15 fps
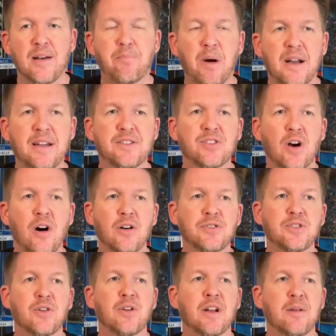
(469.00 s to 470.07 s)
but it's
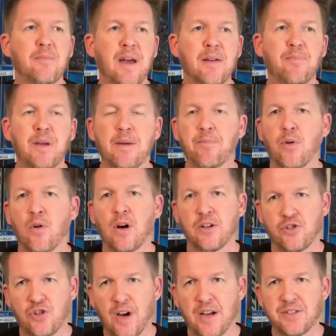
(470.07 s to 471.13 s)
also going to make people
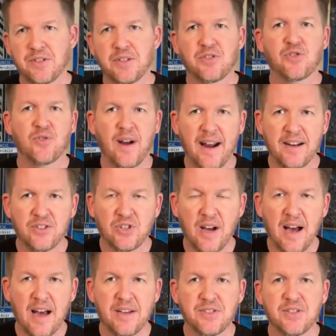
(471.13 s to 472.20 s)
adjust,
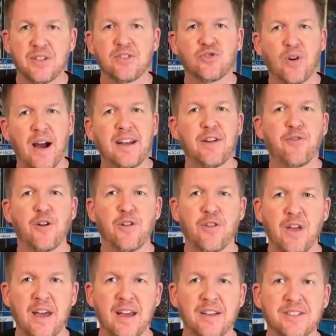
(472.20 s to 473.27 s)
strategize, try different
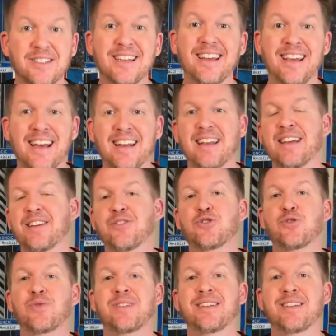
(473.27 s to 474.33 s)
things to get
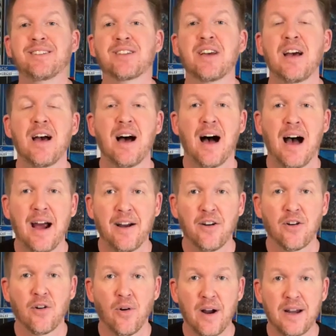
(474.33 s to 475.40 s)
into these
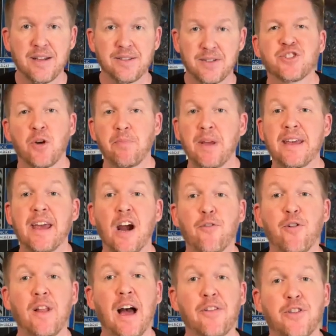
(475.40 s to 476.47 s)
higher grades. So be
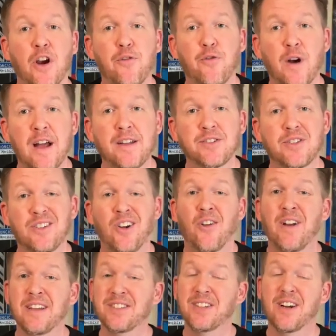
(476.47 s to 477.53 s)
careful out there, friends. You
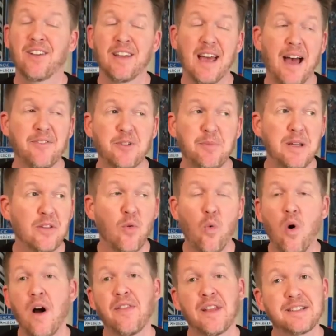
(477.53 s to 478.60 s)
don't necessarily have to be the
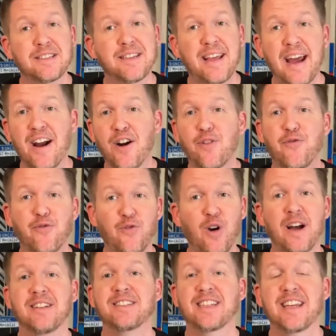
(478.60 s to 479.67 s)
one that's there front to